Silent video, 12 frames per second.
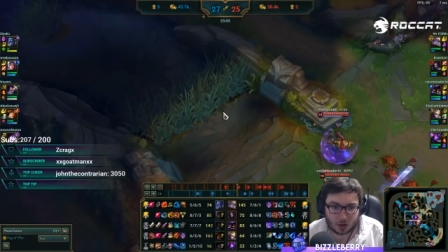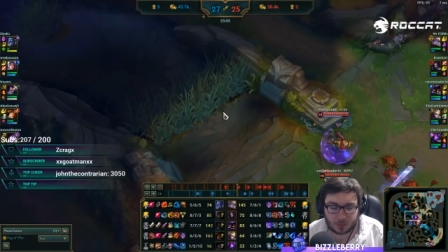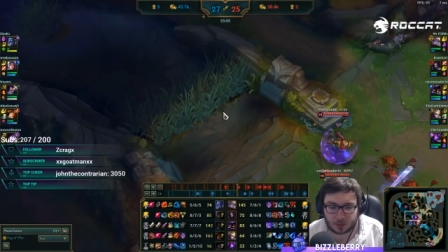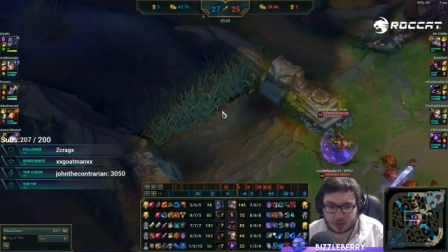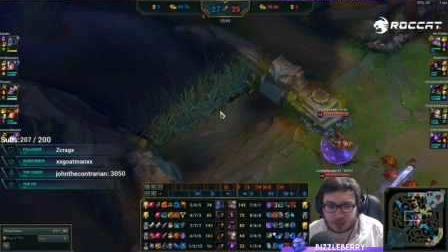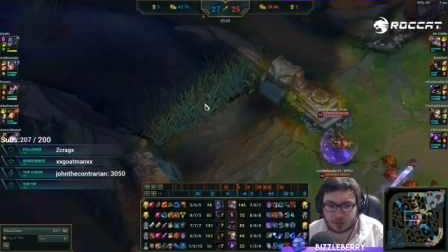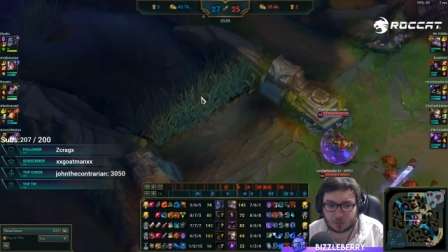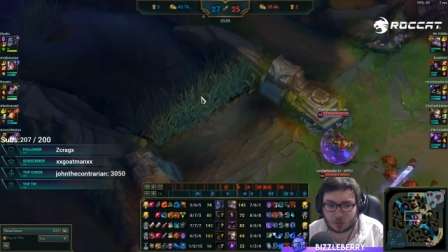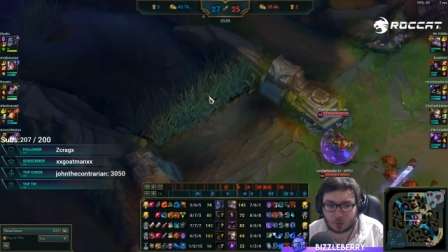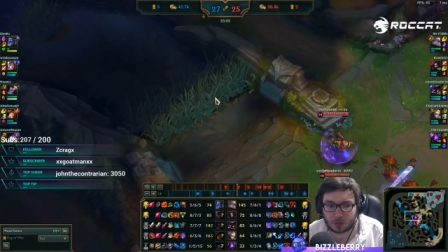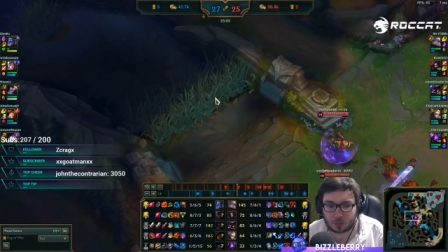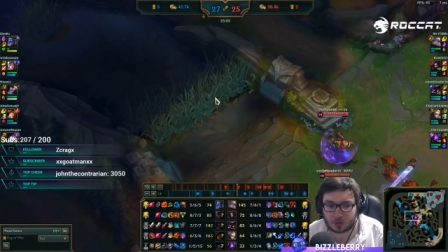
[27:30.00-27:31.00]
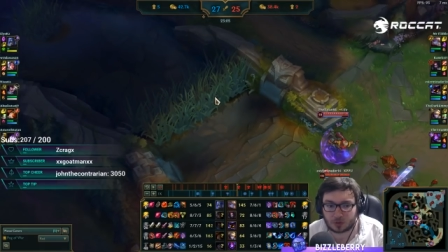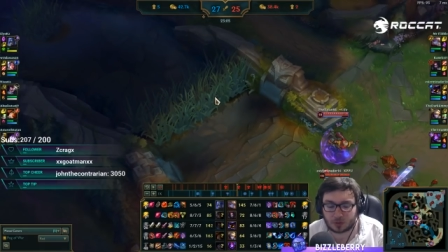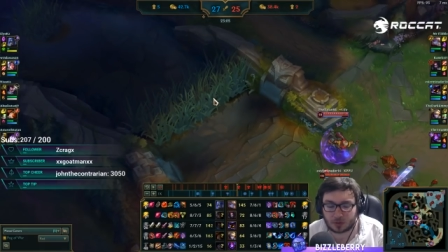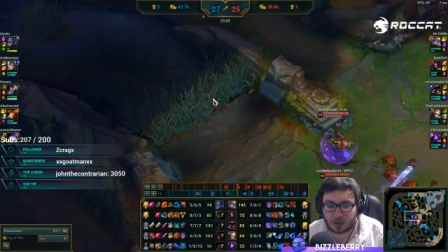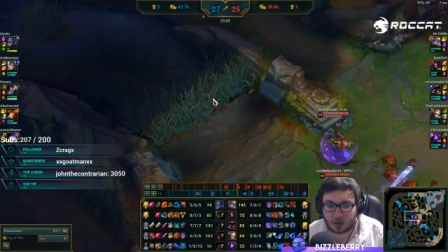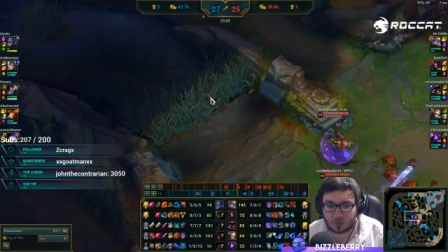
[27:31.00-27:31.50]
I personally probably would
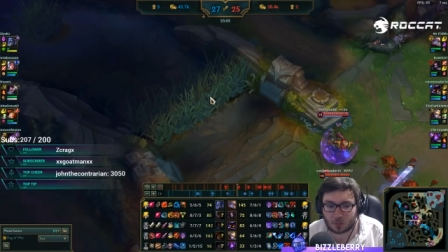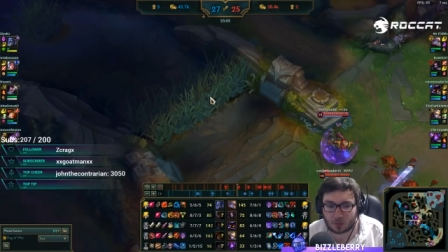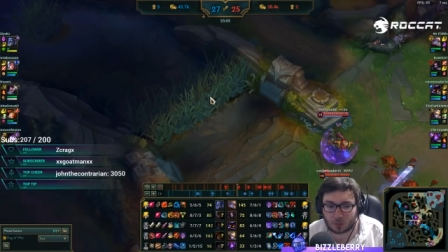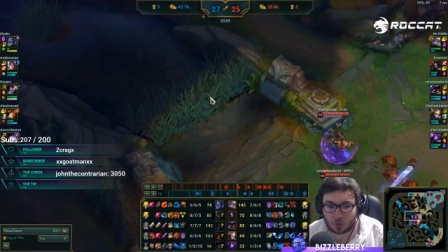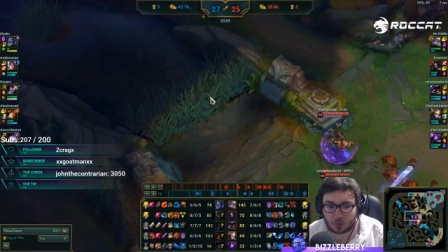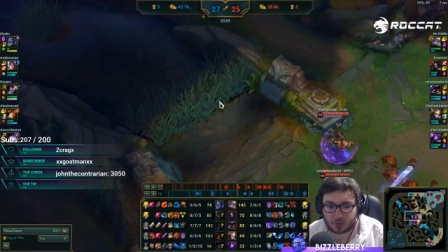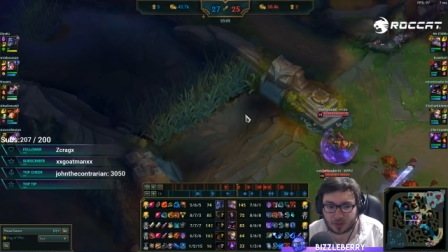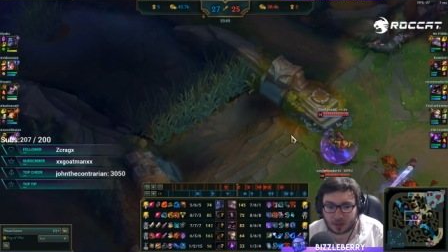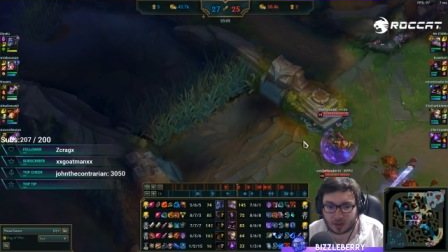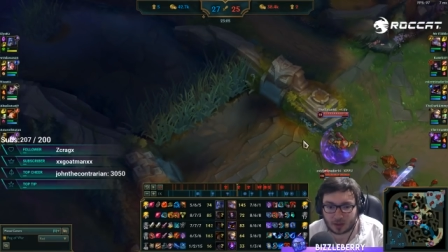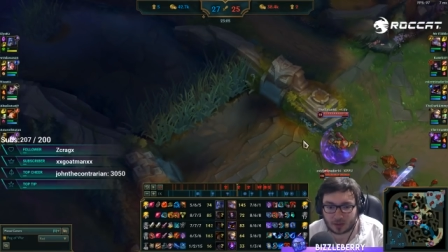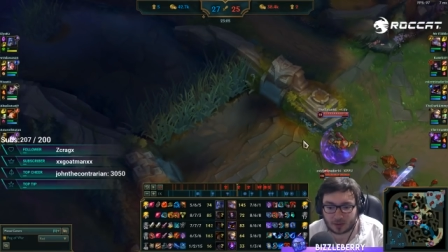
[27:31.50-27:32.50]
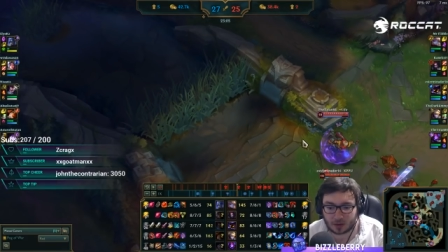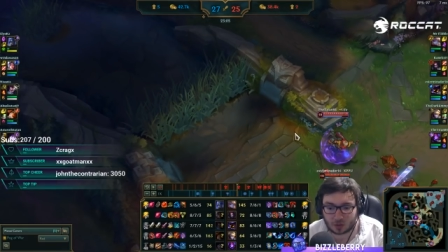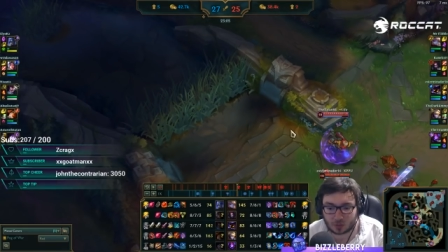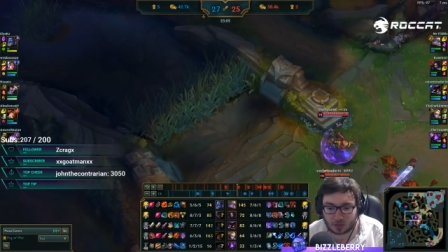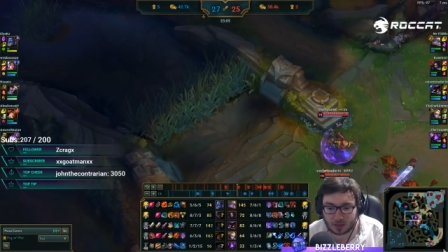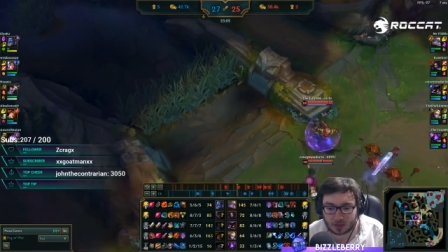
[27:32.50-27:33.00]
do that. I'd probably ward there, and then
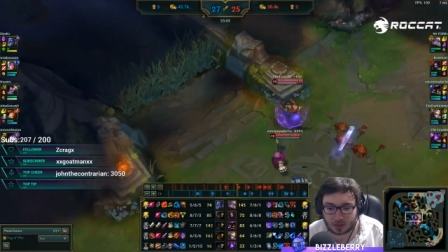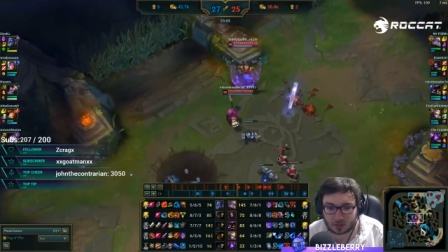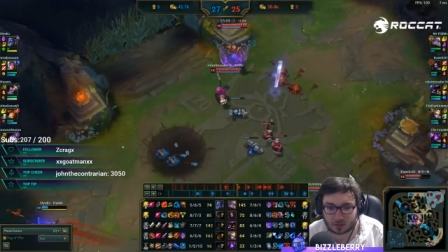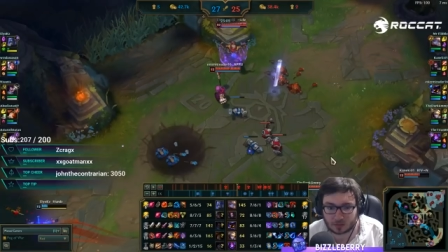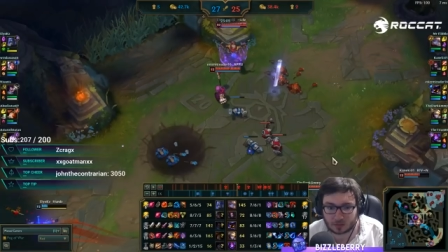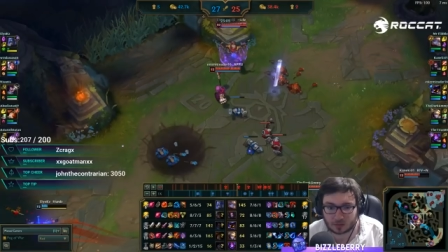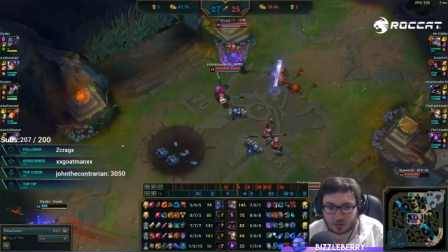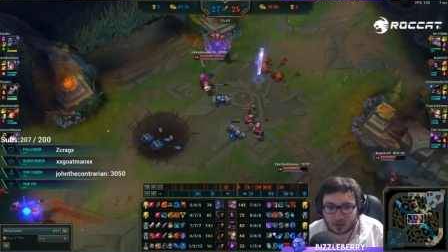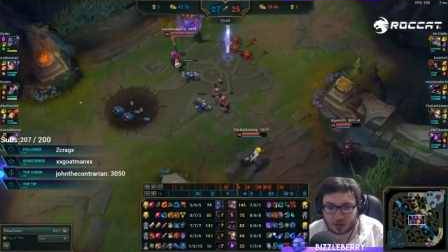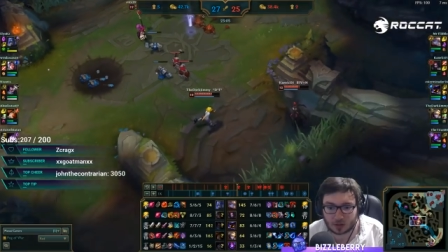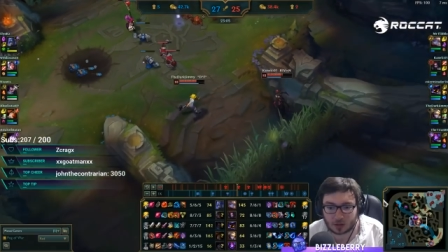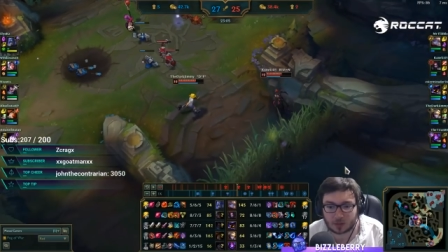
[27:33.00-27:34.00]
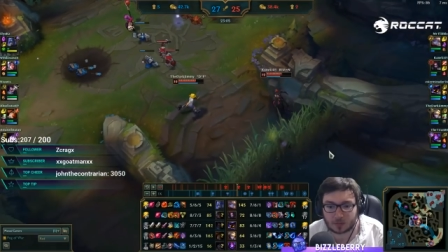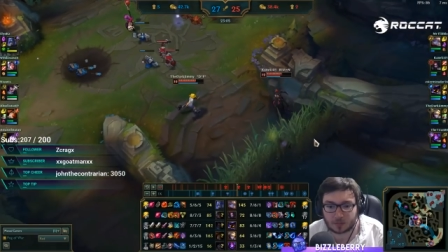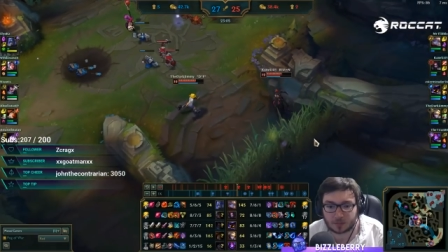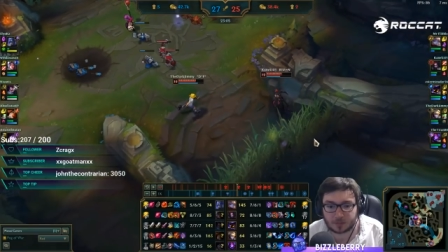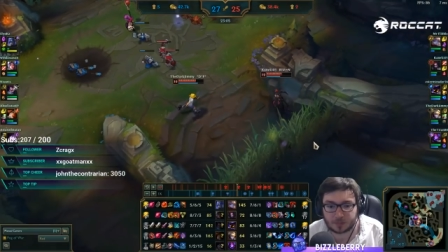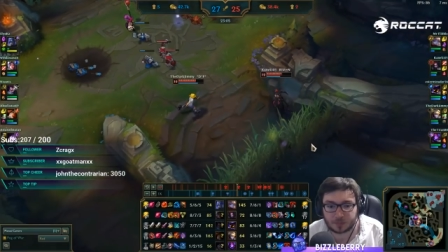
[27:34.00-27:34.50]
I'd get... I'll
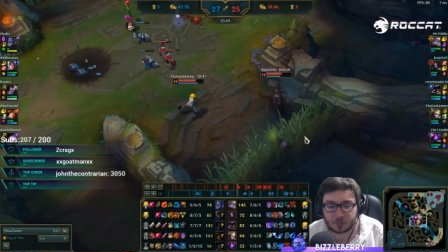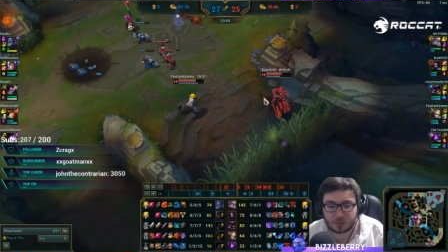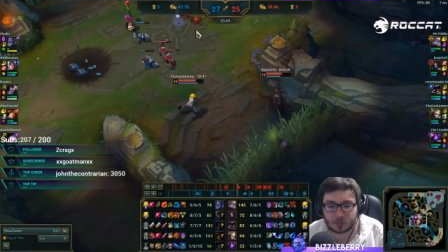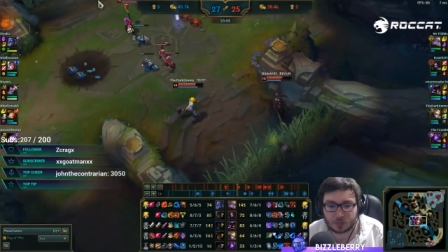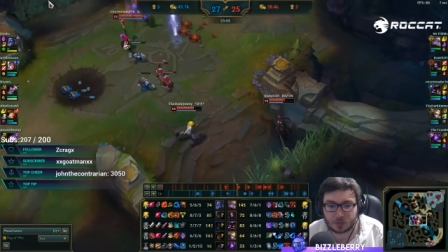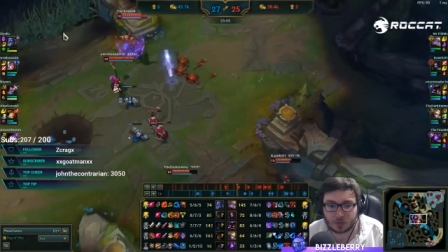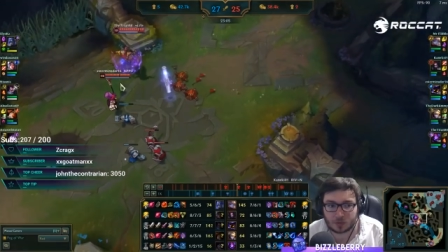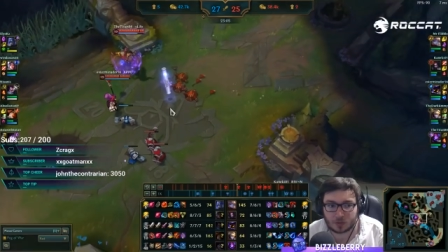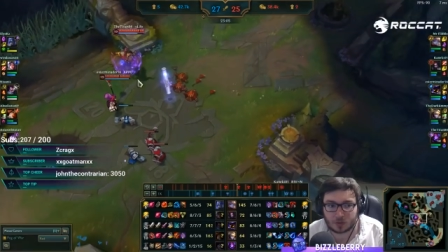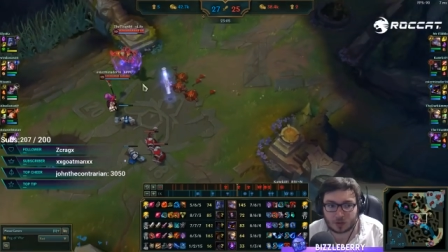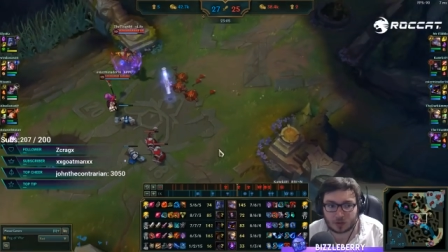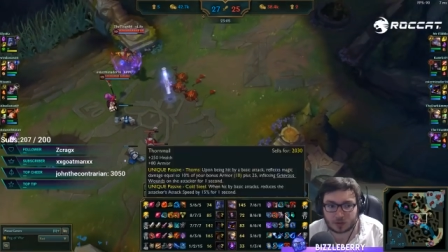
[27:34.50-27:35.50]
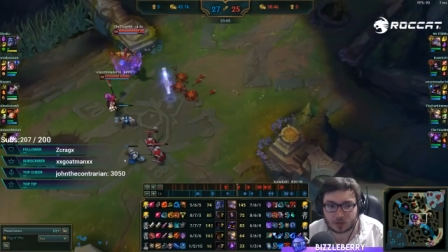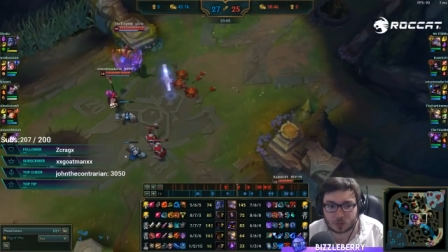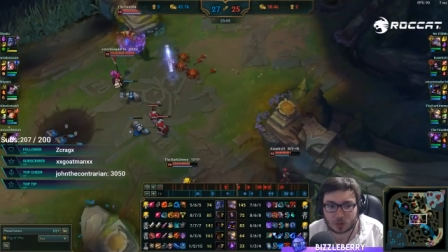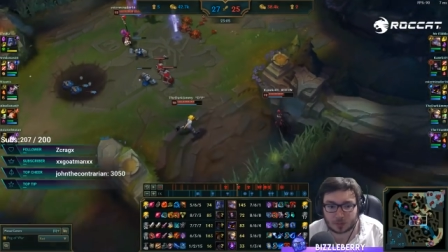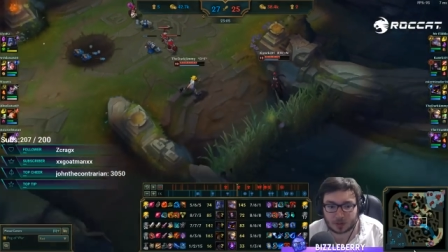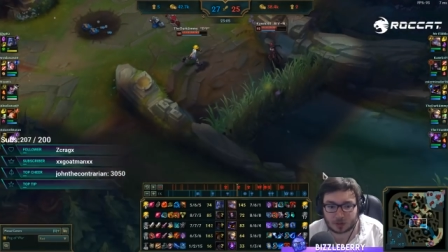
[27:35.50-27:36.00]
then
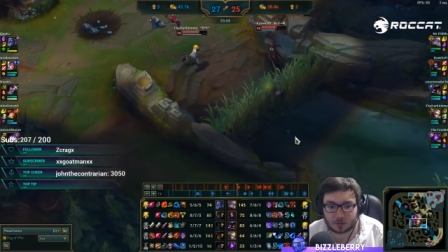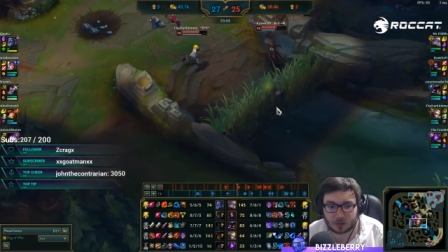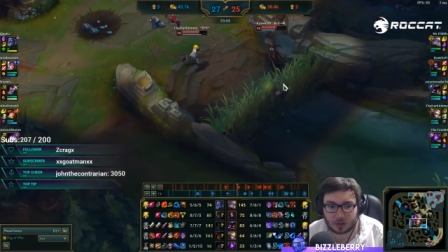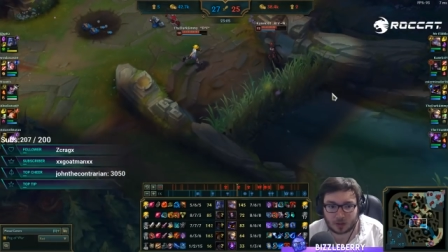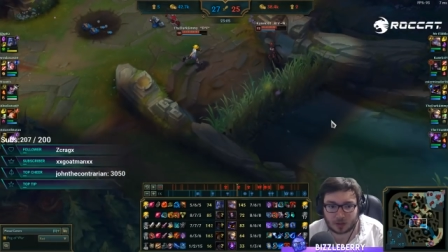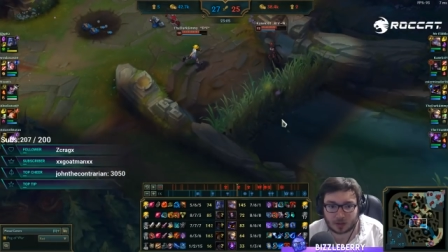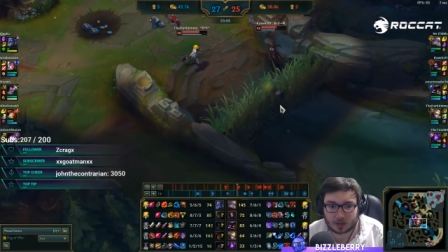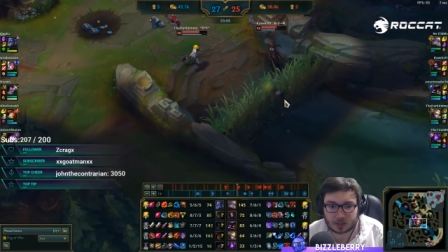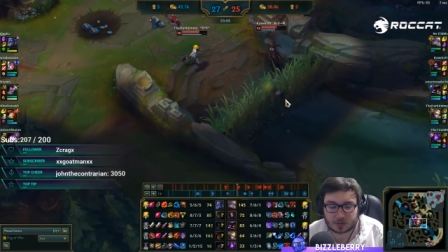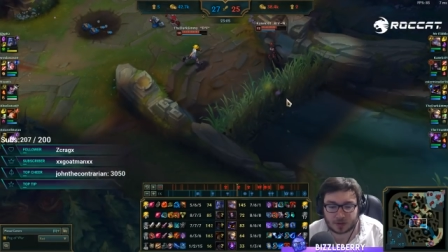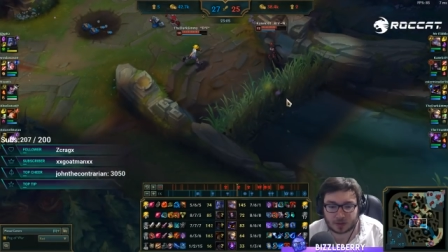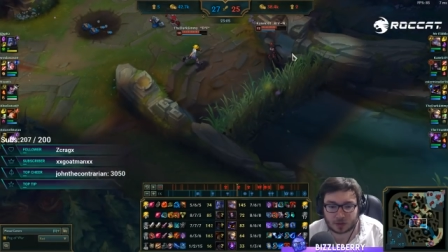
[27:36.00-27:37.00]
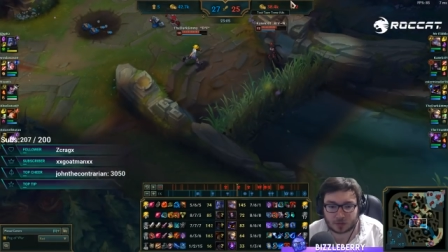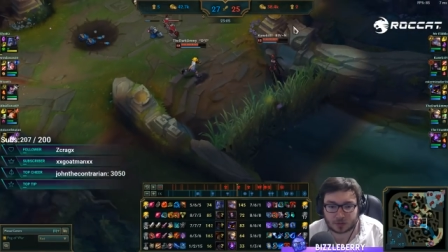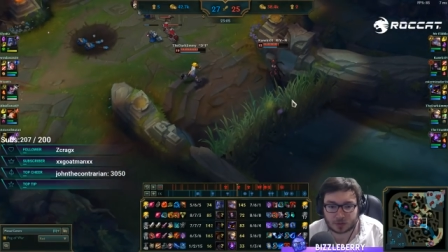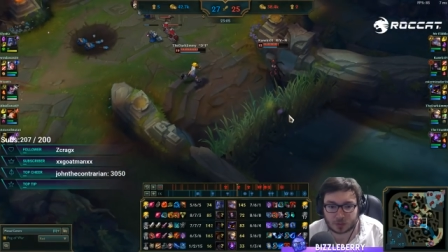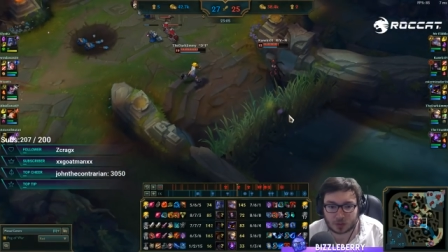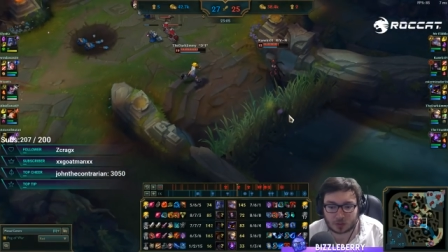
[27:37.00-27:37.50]
swing back over here and get this flank covered
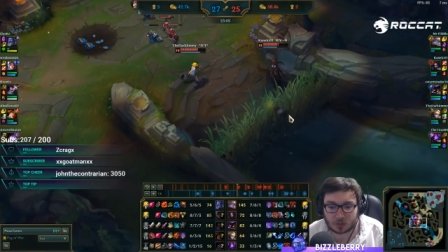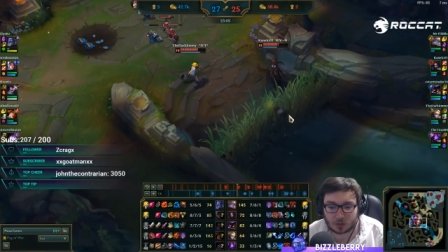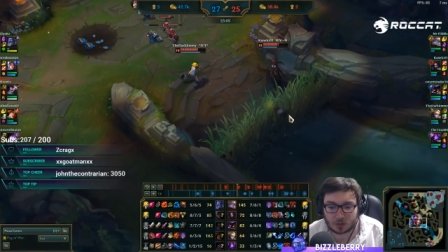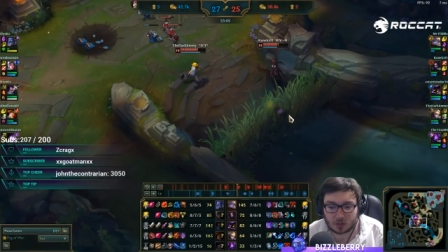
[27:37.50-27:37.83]
as well.